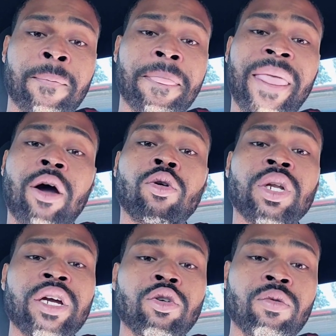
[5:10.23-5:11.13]
Now,
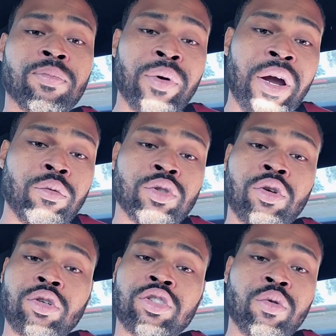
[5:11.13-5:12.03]
Orlando Brown was
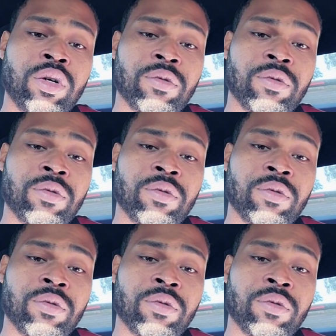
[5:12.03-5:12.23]
also on